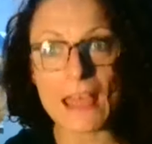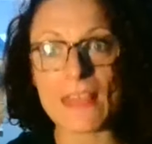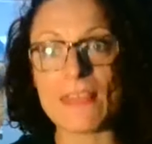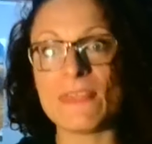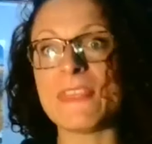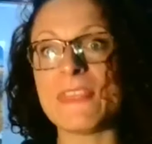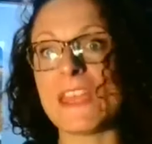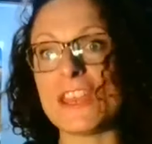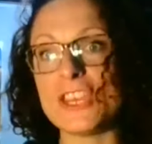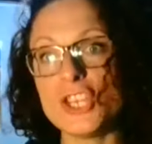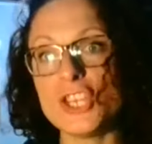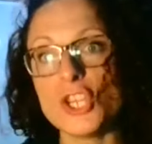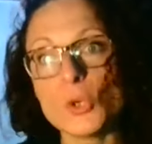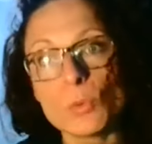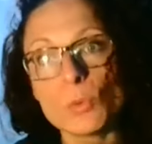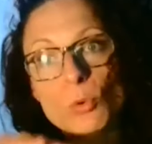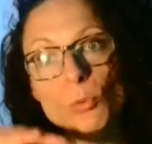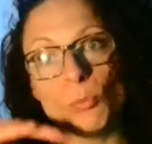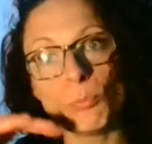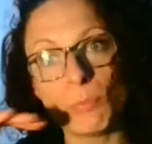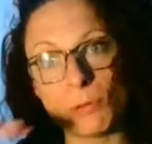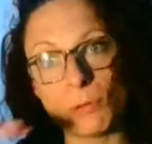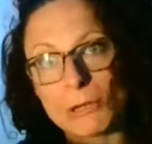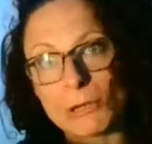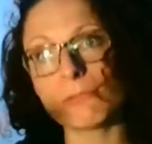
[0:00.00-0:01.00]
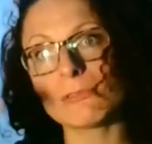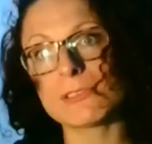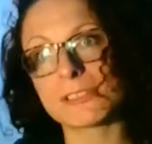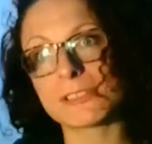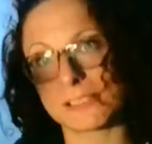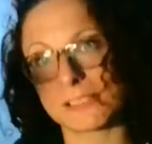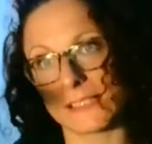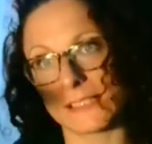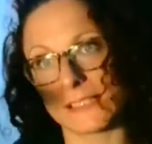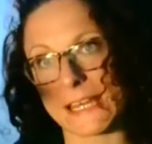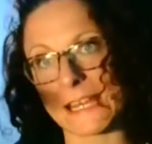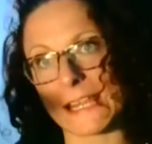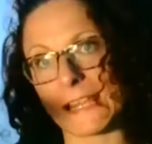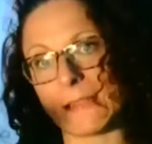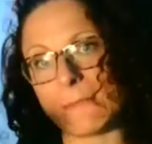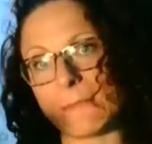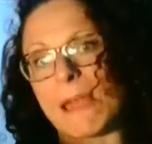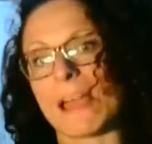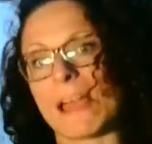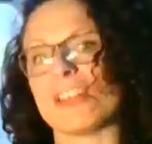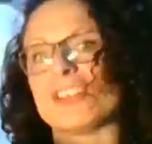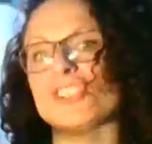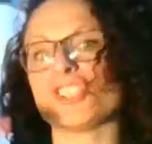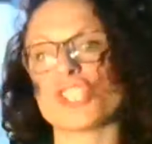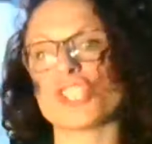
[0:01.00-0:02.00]
Then you will build steam
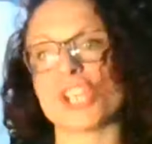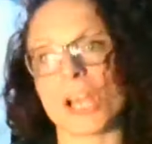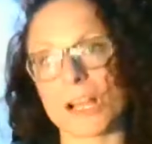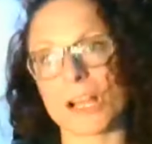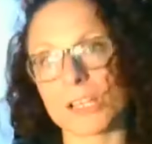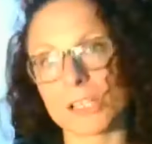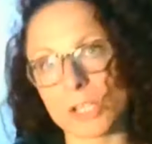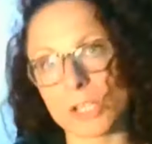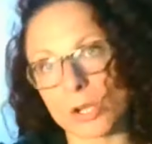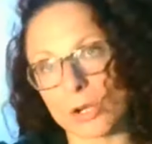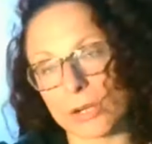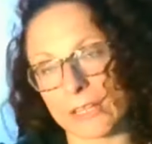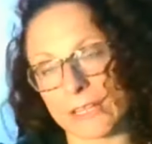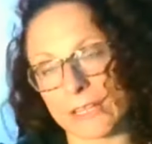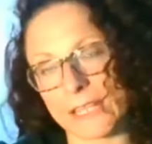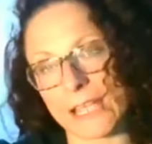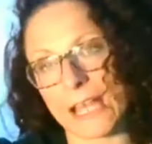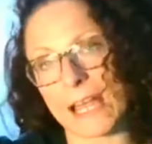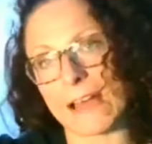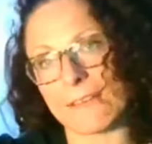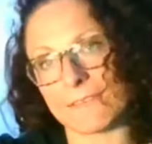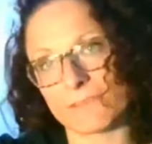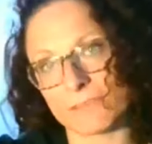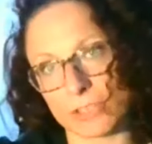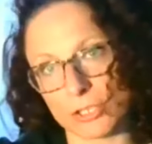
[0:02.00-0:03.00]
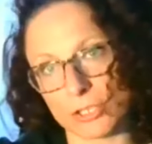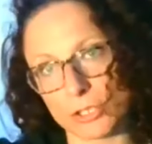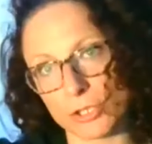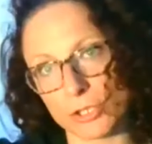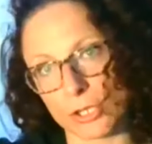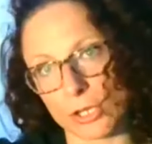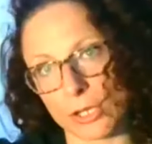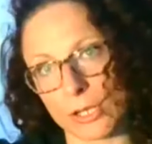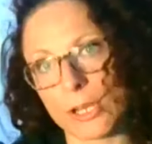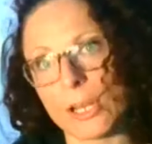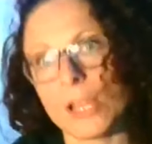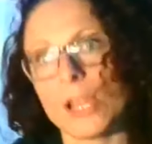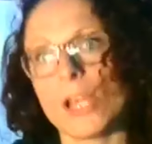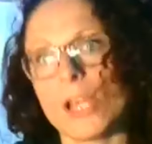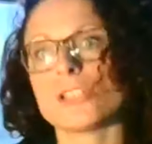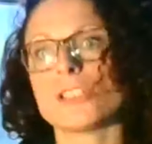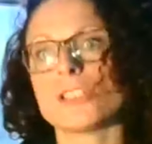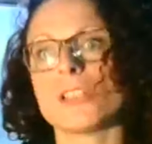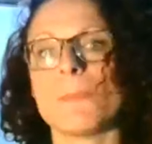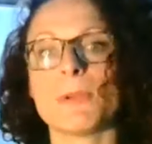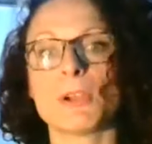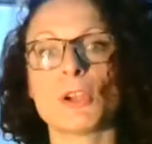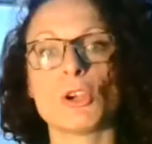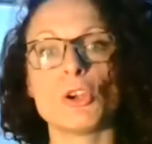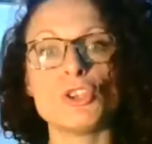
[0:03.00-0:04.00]
and chug along in the afternoon.
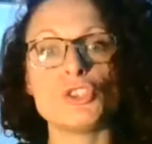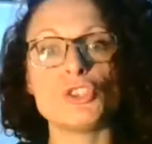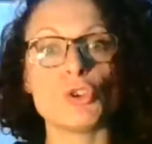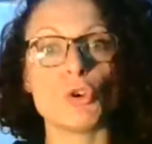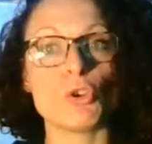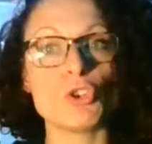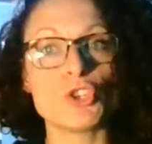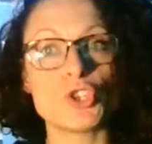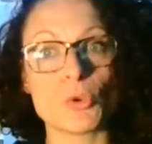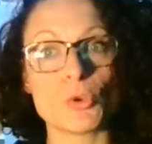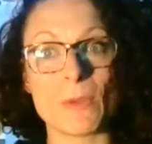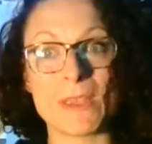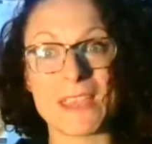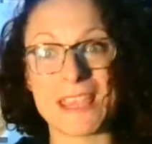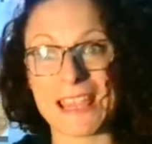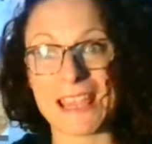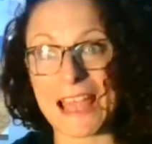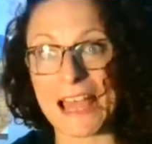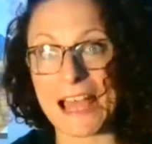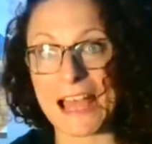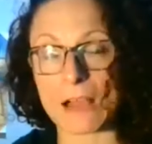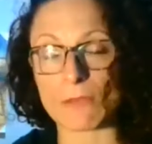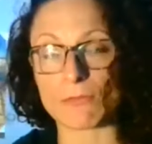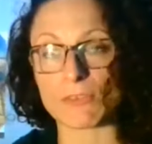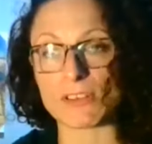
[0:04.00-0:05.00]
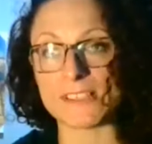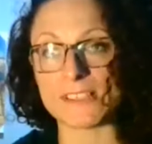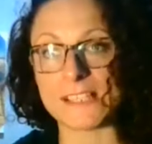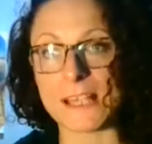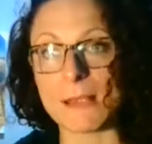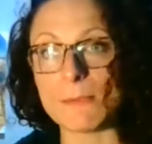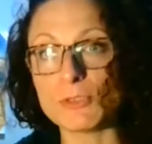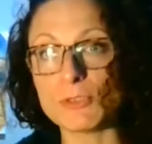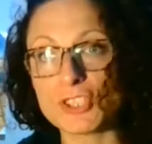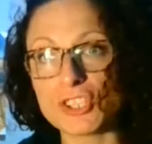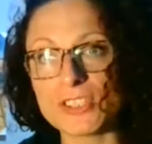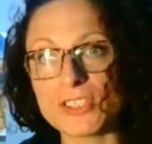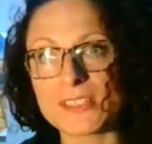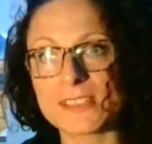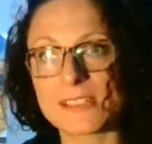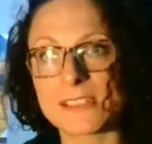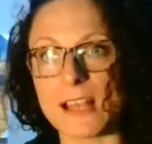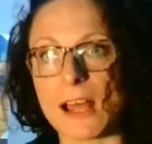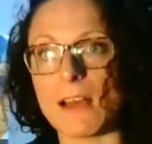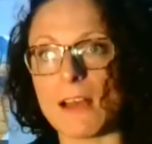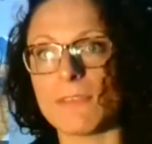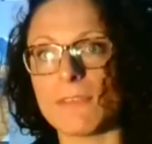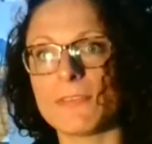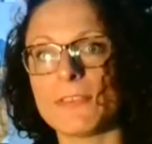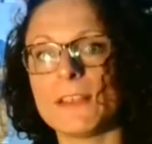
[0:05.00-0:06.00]
So because you're doing uh, reception
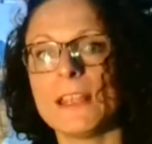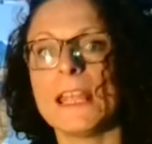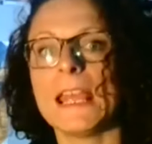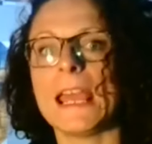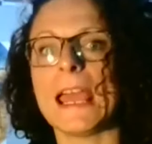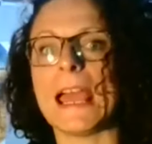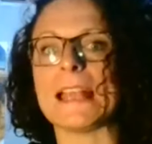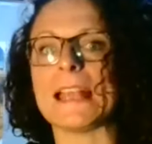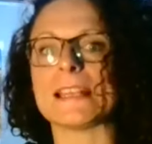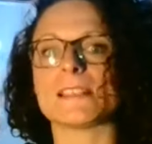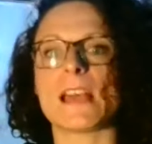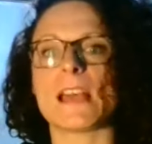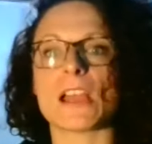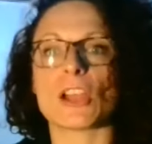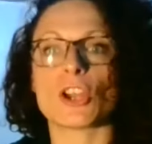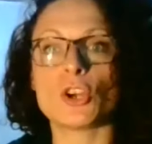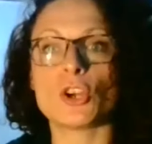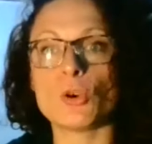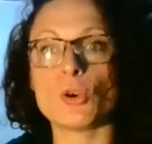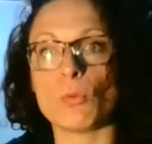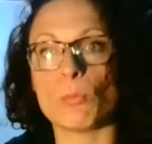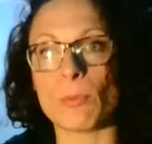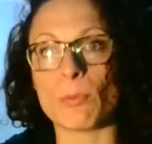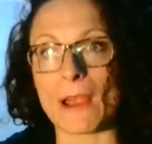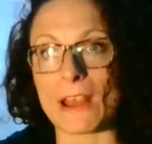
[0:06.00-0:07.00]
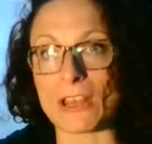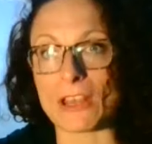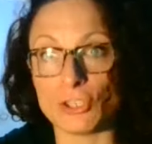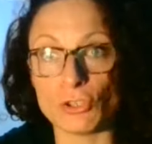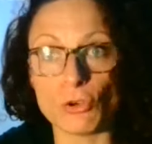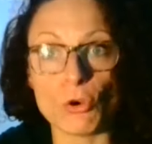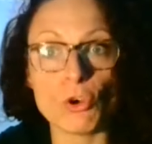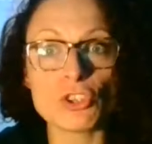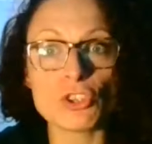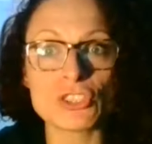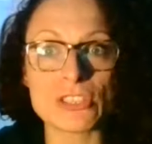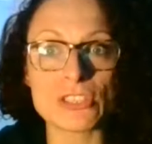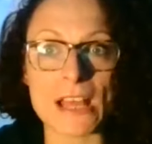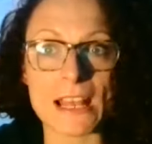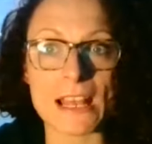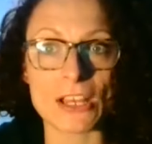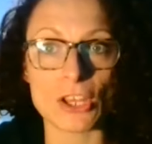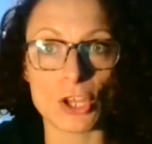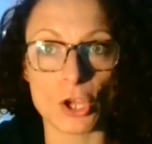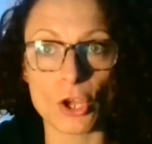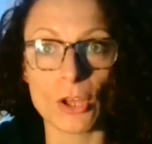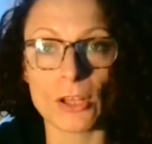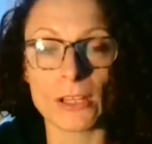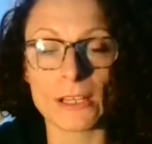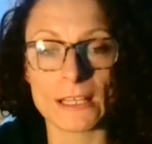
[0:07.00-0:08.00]
stuff, it's like, cool, Brad, you're
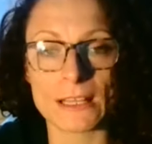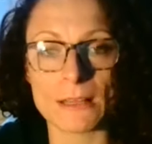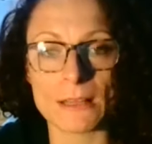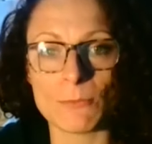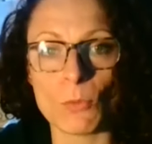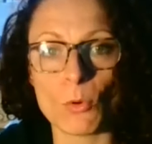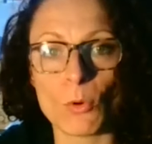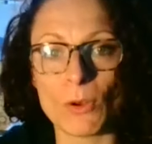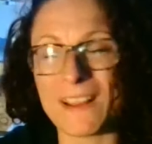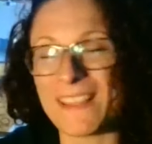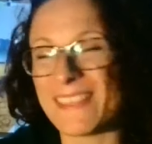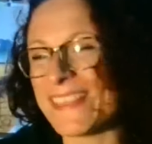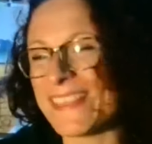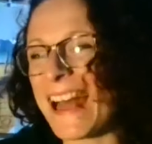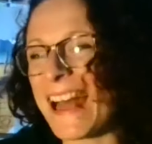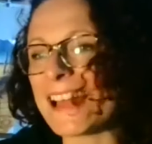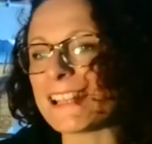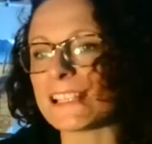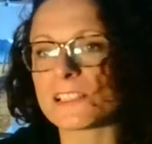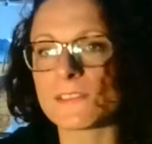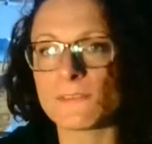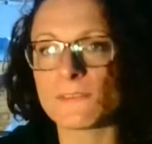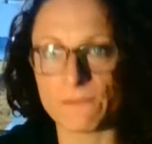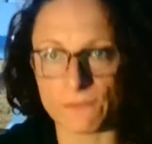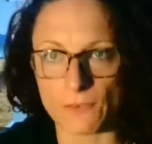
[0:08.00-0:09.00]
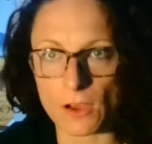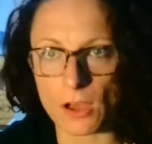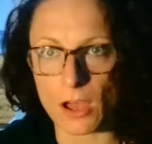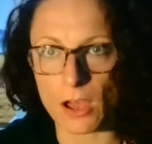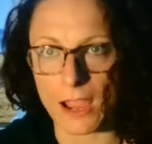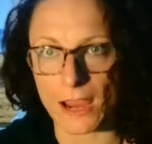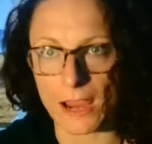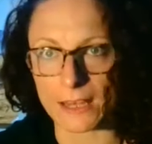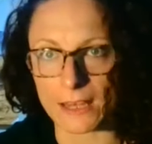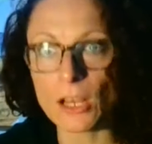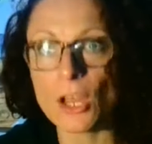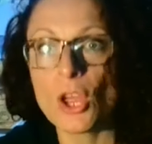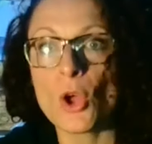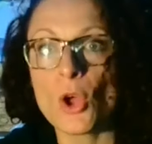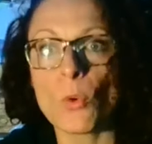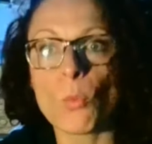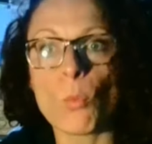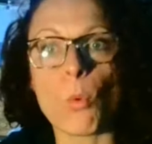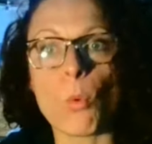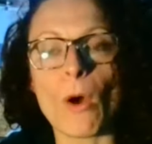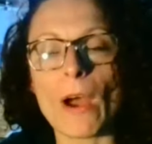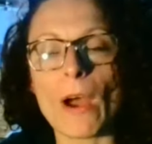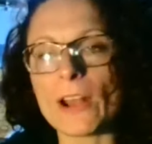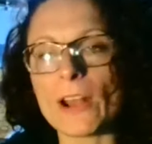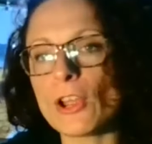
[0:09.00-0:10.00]
starting early in the morning. That's fine.
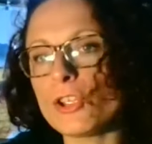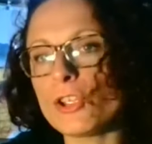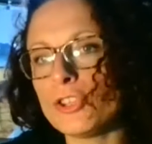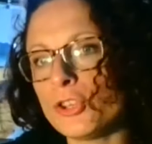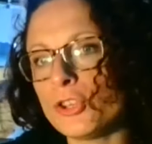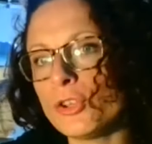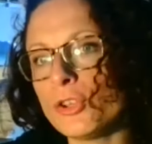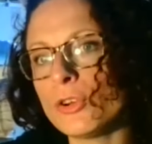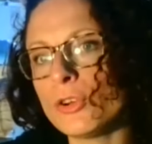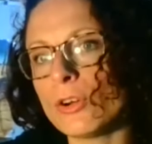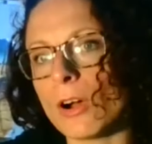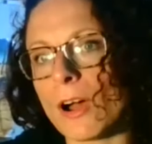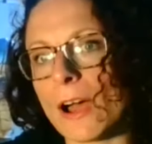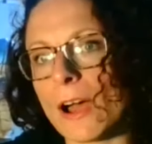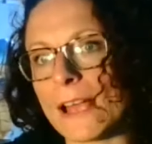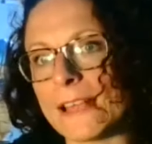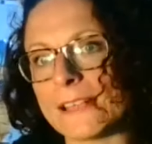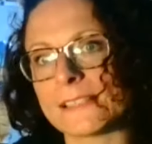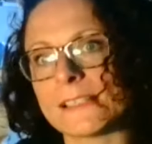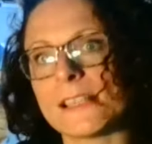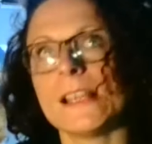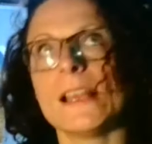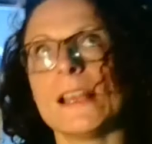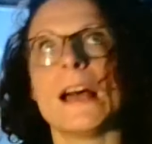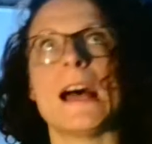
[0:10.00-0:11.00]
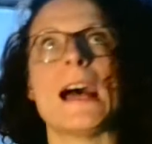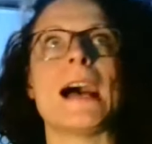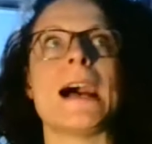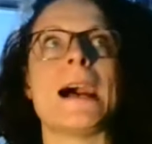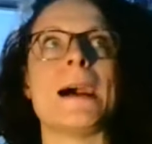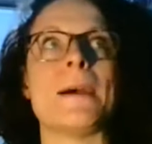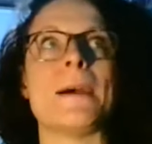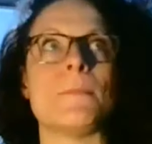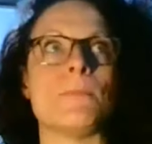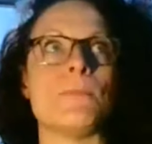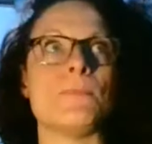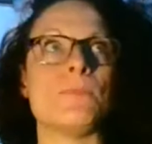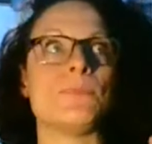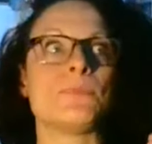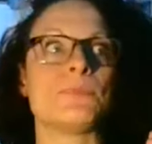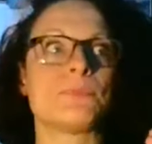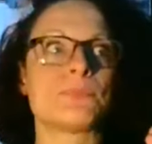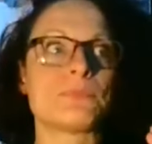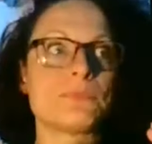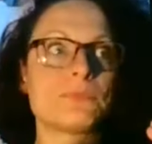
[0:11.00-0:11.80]
Why don't you guys? Um,